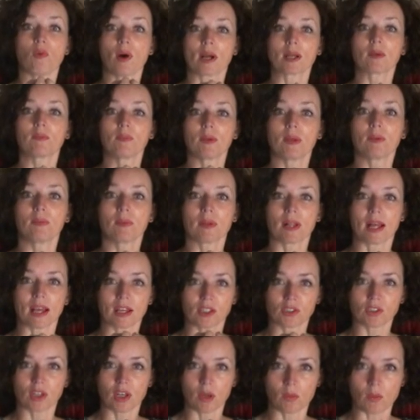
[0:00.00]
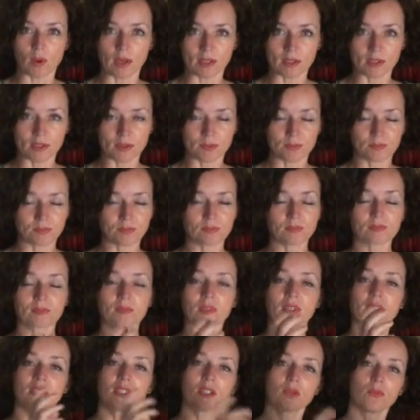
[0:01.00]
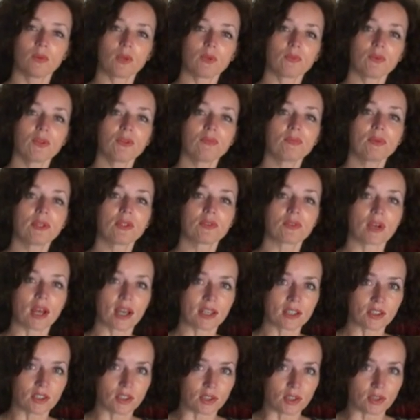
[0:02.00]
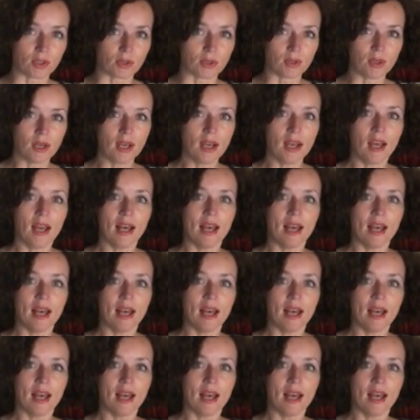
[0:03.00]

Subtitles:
what people actually want. So what we've been trying to do